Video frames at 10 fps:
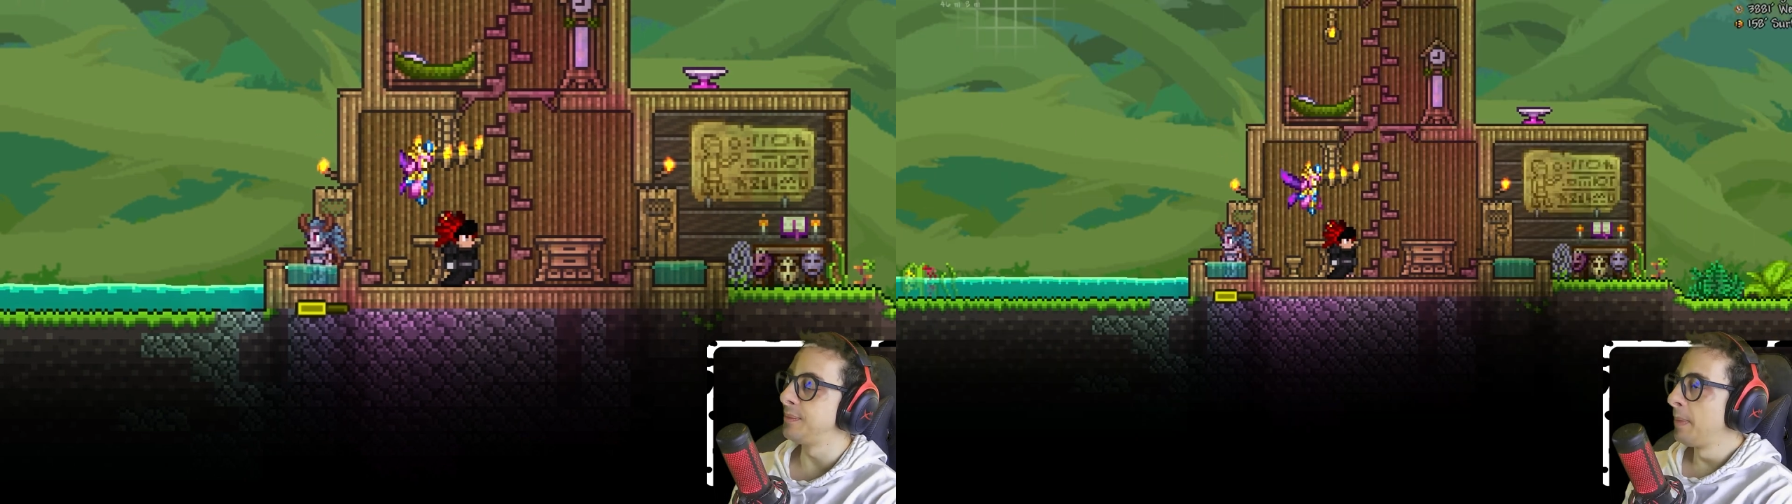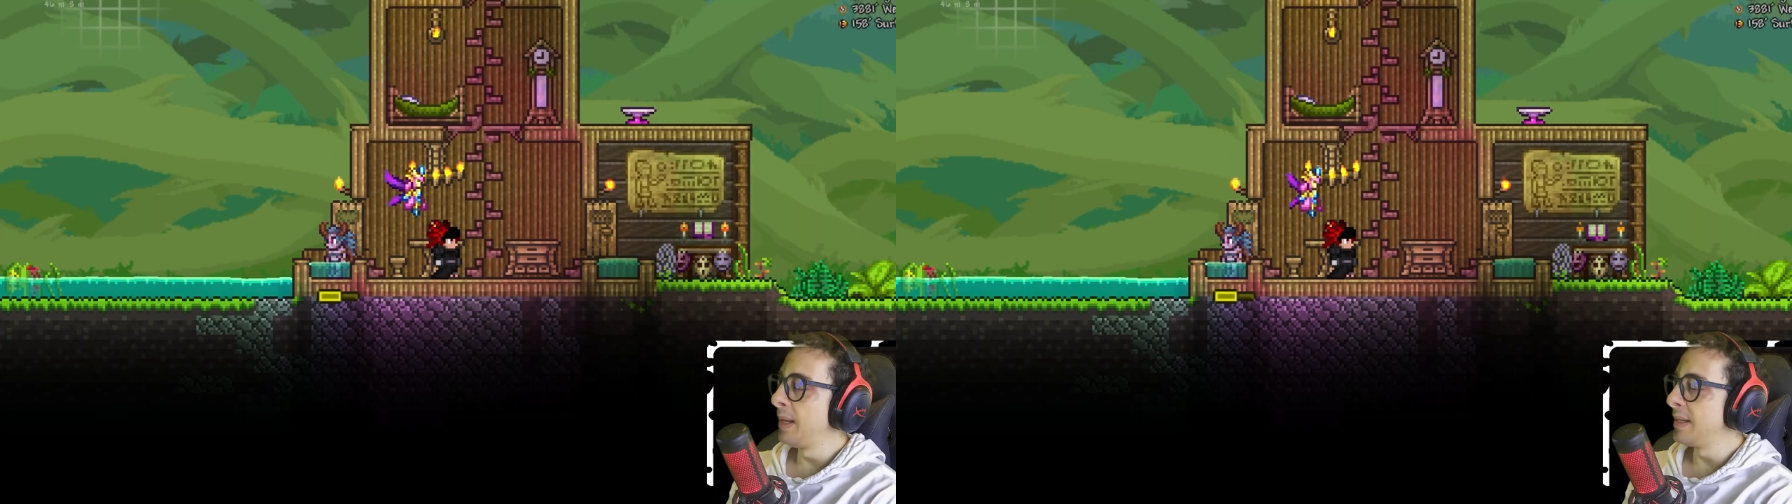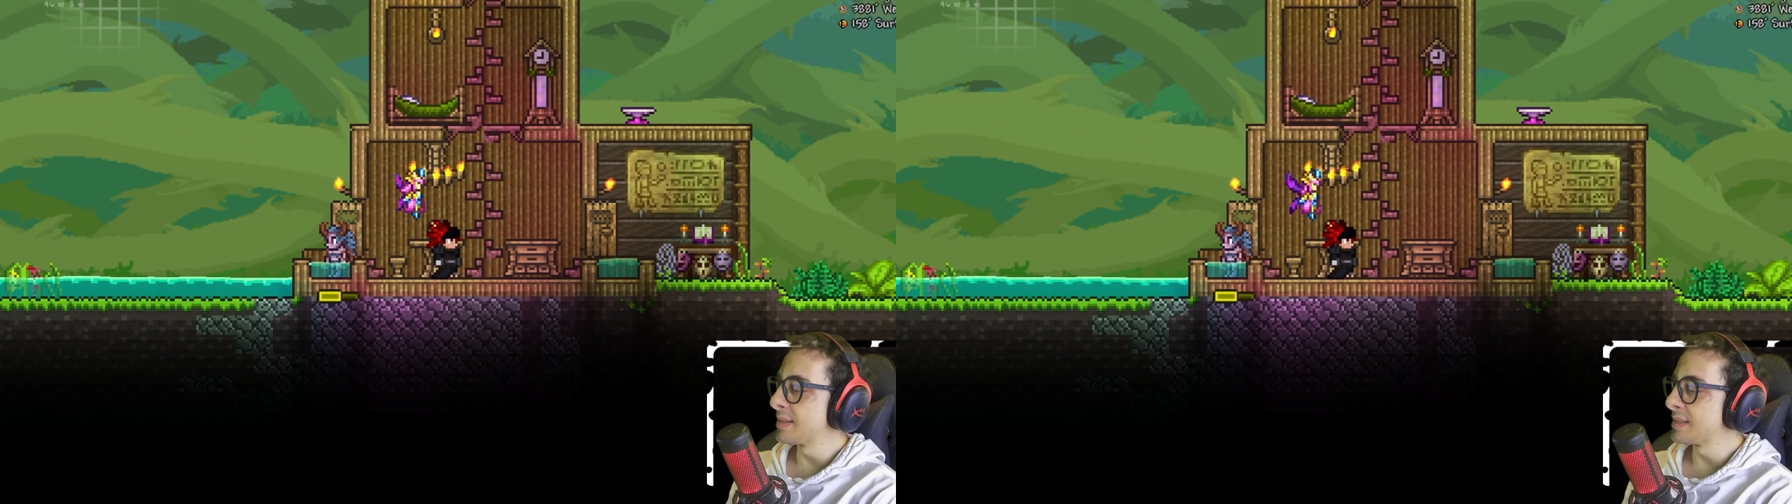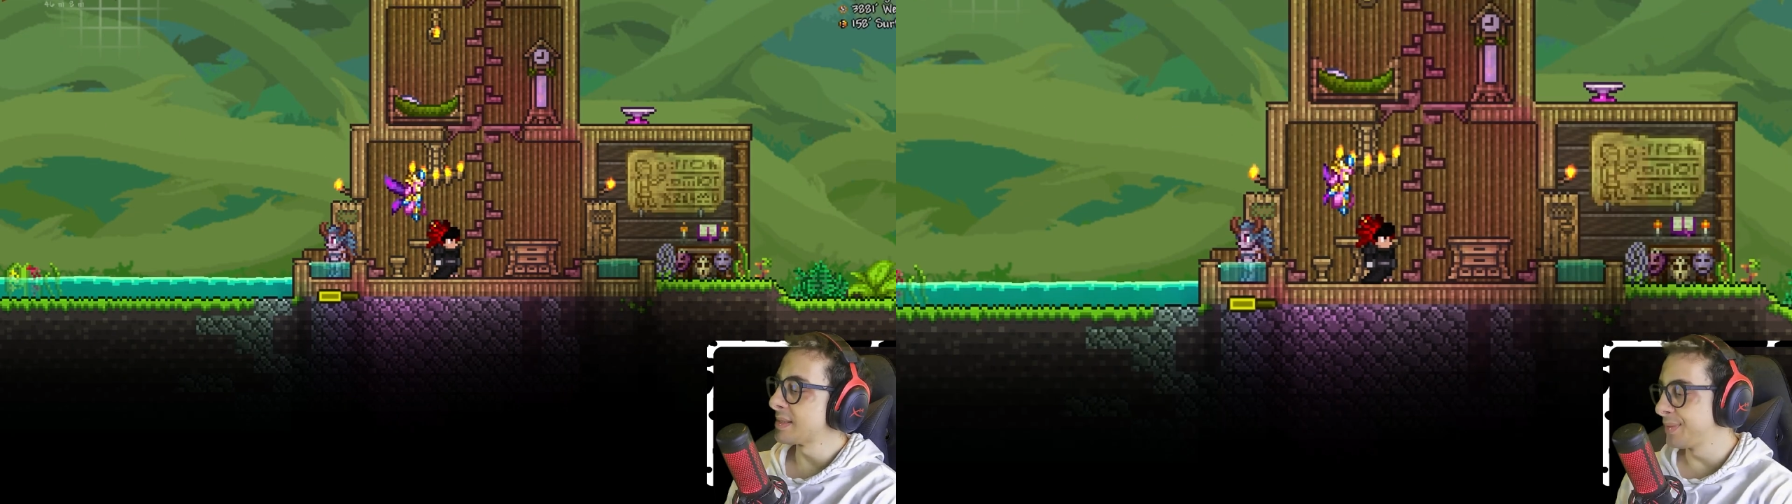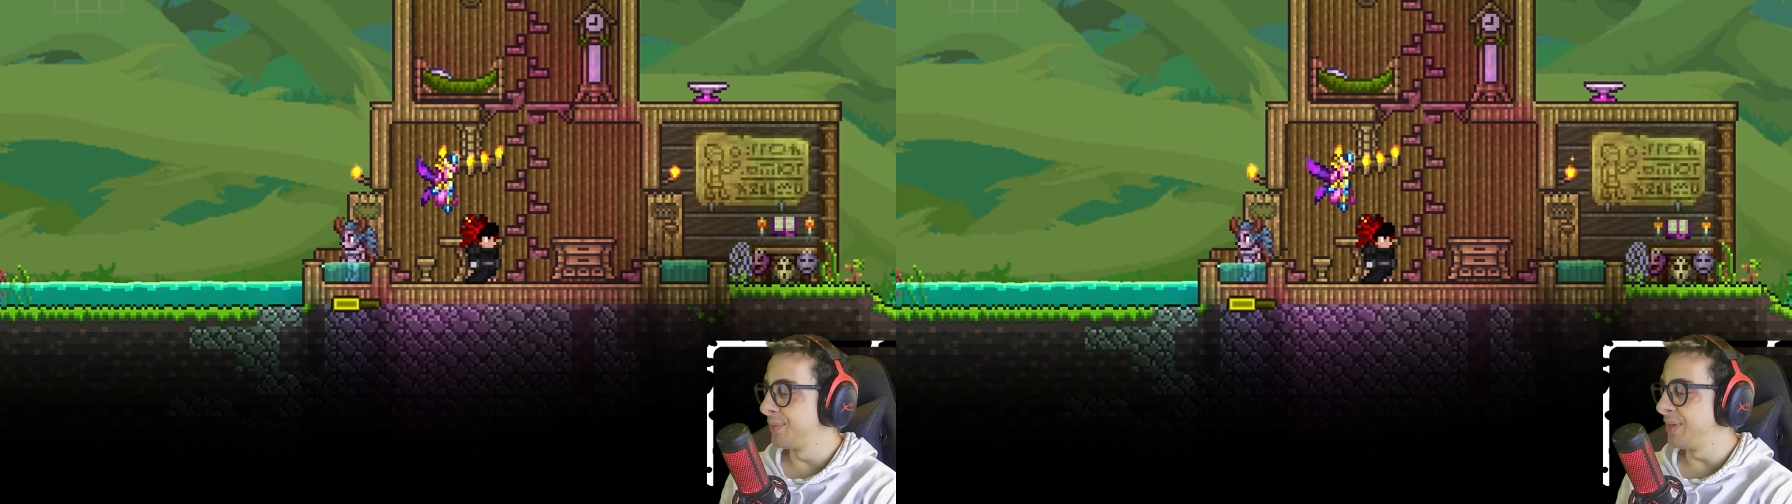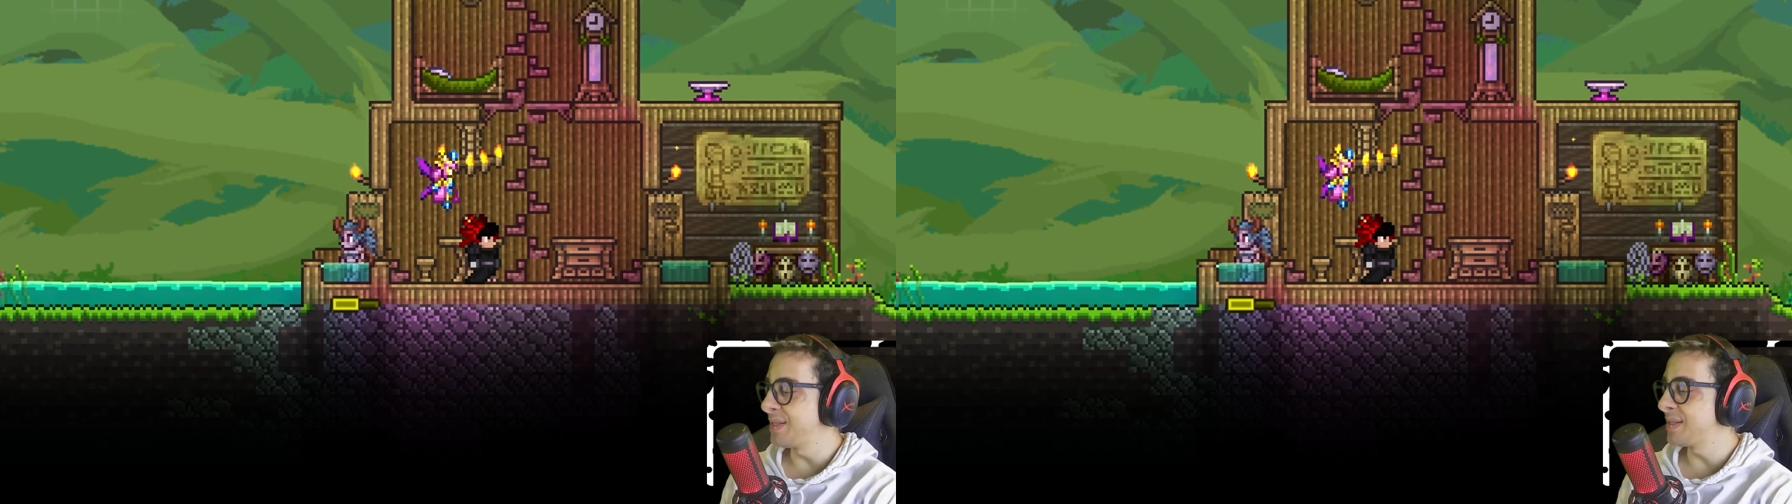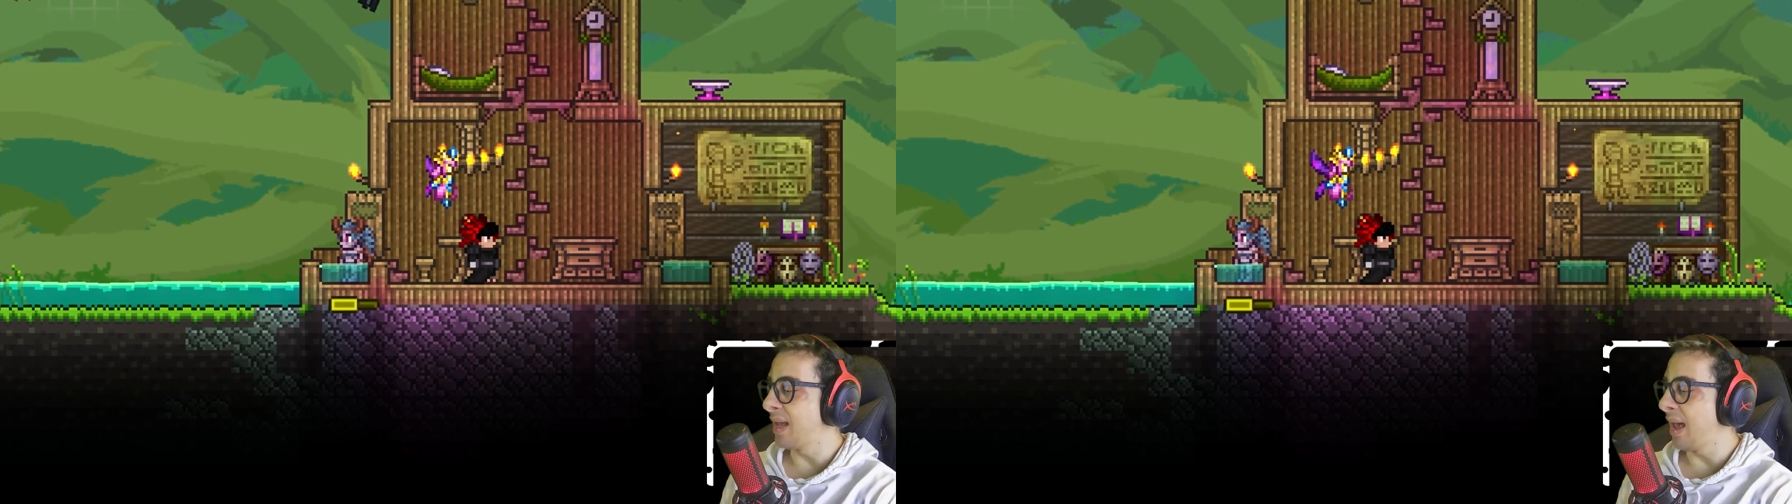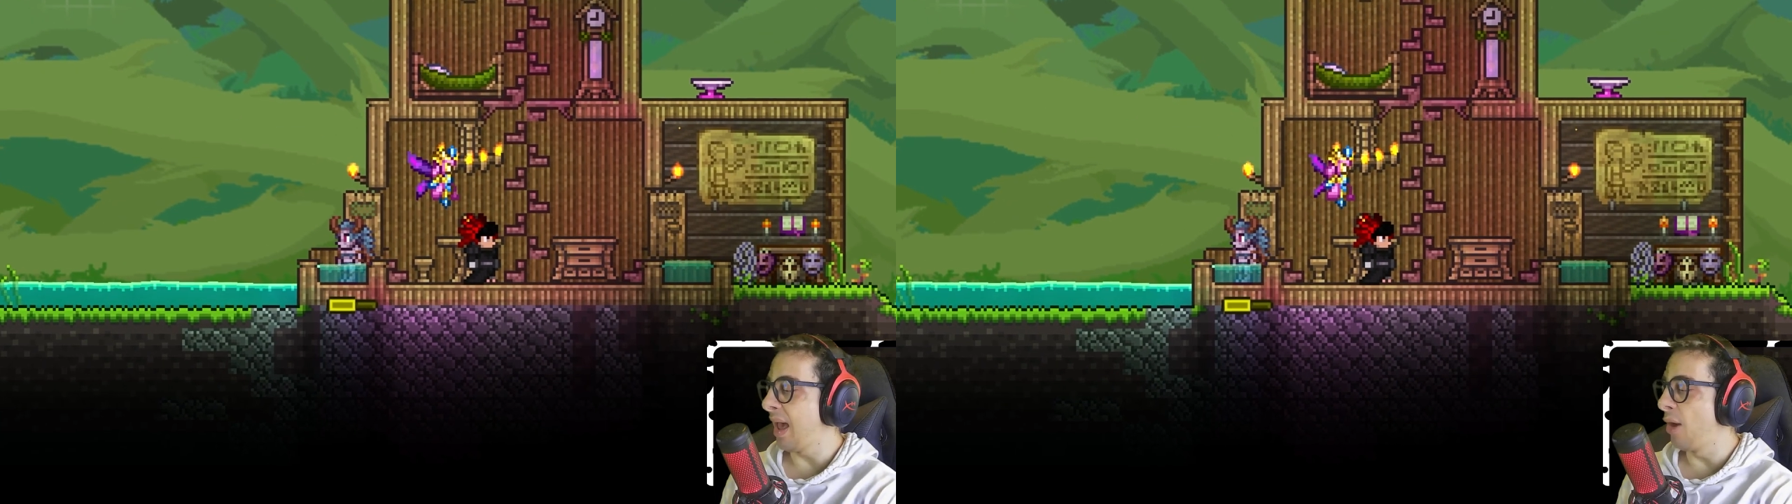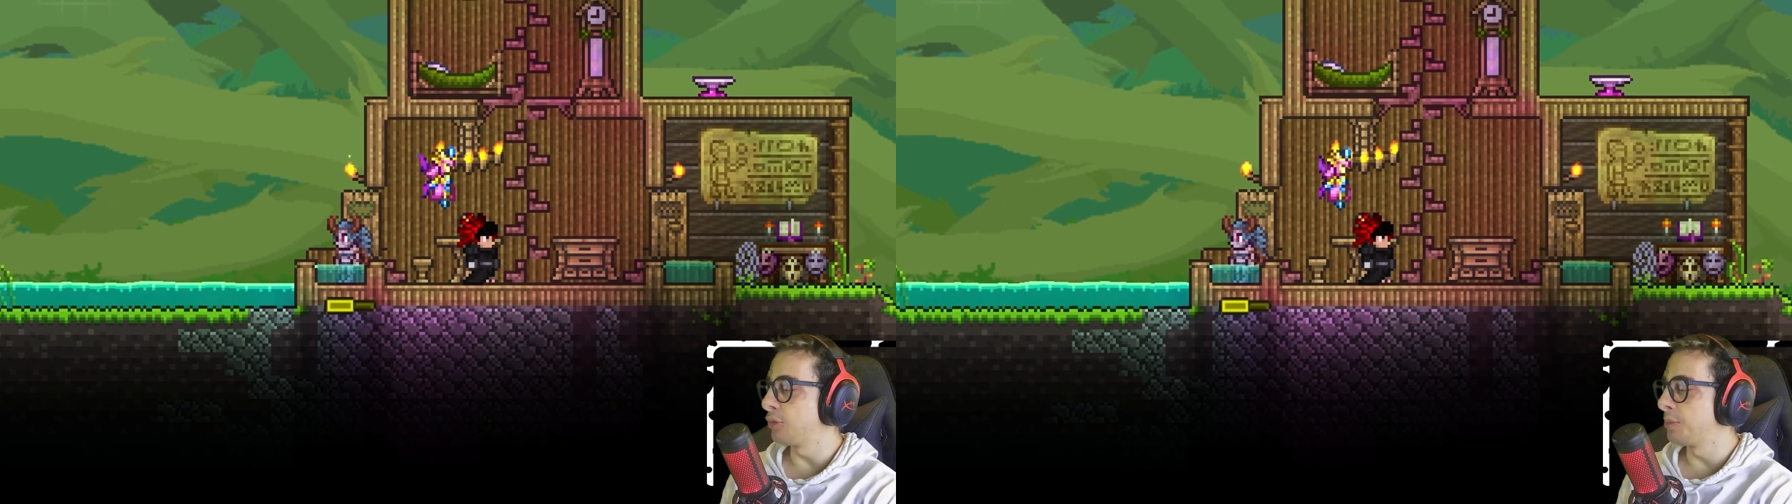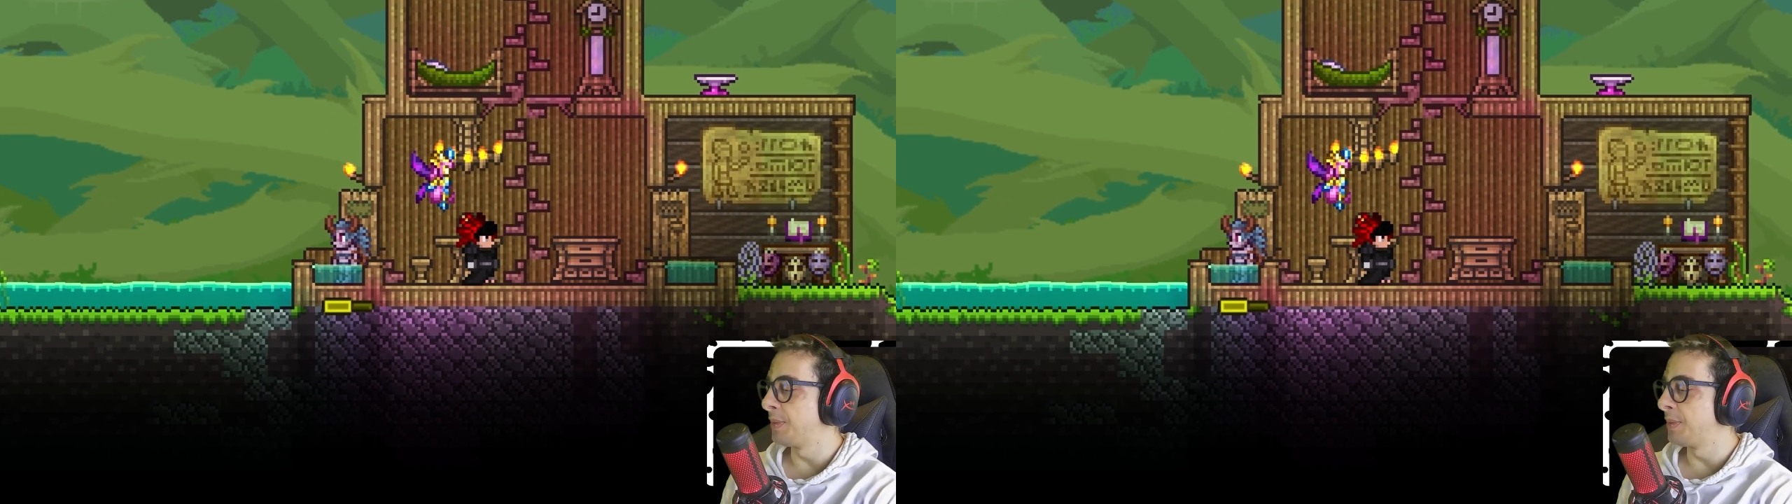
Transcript: Plus 3 health